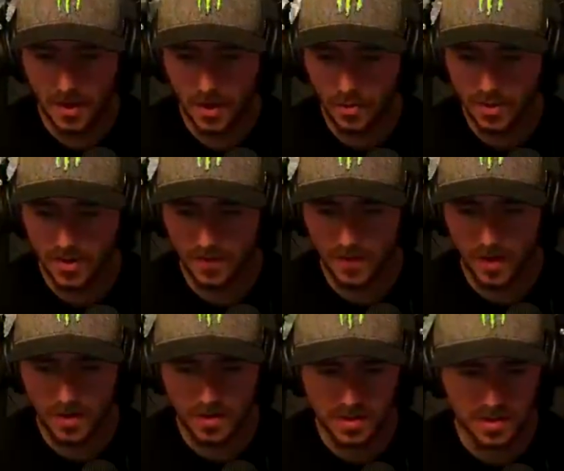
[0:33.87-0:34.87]
Who's in
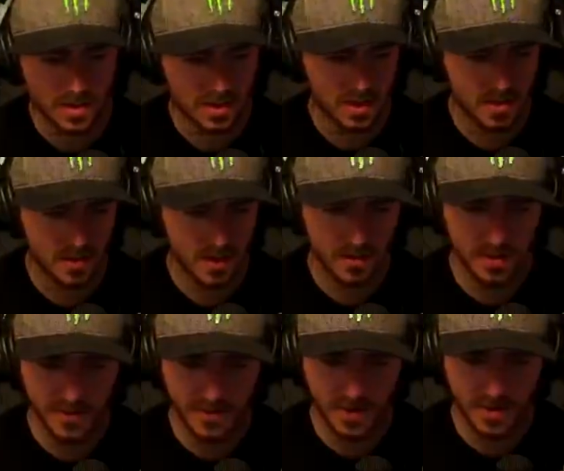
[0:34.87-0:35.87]
first? Wait, who's in
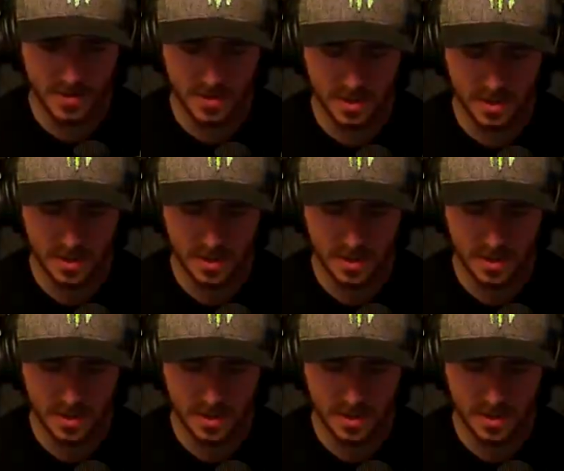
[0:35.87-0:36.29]
first?